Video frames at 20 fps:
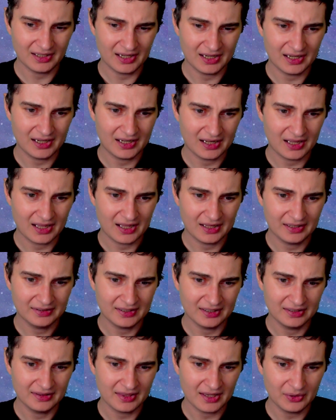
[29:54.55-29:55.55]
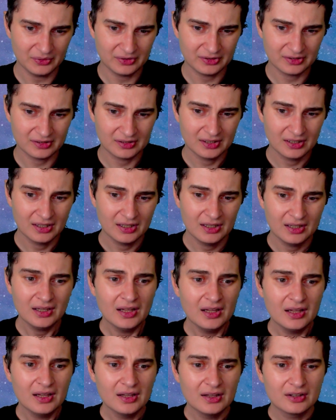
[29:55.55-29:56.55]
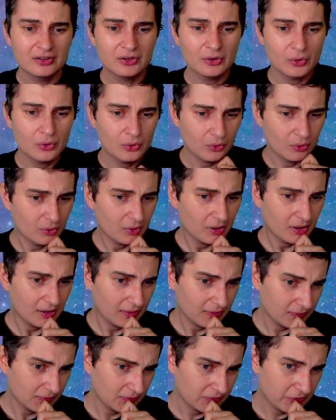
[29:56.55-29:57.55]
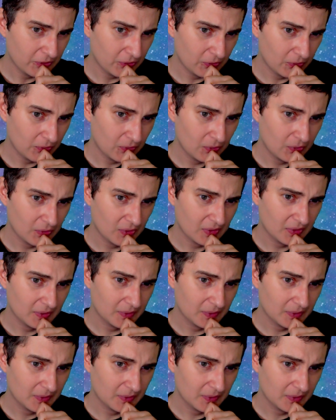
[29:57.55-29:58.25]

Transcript: 10th house. So you